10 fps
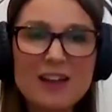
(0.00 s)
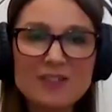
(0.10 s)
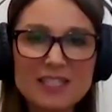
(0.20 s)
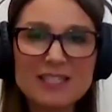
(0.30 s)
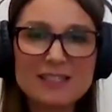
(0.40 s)

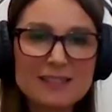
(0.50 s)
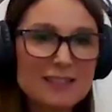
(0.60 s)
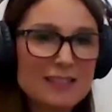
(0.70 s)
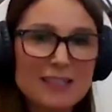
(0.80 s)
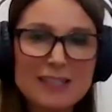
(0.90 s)

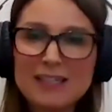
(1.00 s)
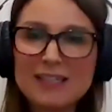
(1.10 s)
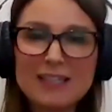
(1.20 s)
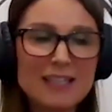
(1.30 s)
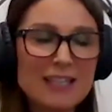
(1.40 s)
years,
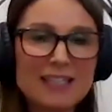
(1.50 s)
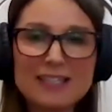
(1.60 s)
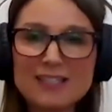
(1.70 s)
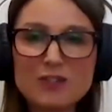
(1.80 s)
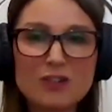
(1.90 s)
it
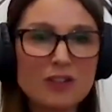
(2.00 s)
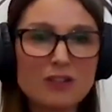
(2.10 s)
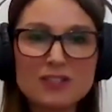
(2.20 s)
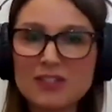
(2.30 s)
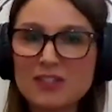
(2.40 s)
is not
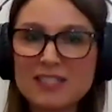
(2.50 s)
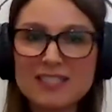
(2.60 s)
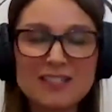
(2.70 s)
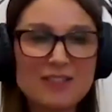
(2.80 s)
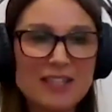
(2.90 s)

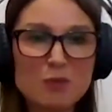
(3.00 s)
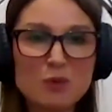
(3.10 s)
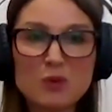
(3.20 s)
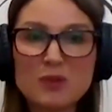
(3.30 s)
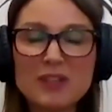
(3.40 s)
alternative
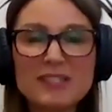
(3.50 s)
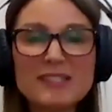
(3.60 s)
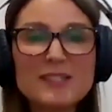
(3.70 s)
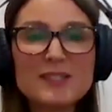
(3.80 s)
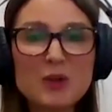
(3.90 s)
anymore. There are
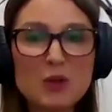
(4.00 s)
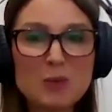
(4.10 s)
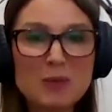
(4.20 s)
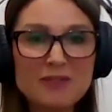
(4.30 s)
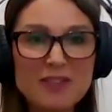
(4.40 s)
so
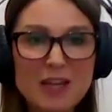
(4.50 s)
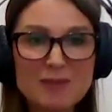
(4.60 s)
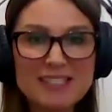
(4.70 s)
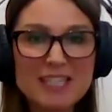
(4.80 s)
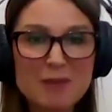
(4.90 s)
many
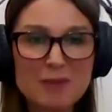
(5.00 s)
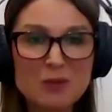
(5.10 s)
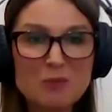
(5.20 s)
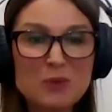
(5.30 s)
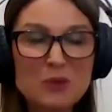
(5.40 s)
farmers coming
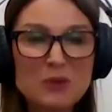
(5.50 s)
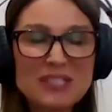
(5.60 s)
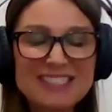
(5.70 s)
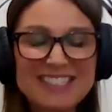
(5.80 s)
on board.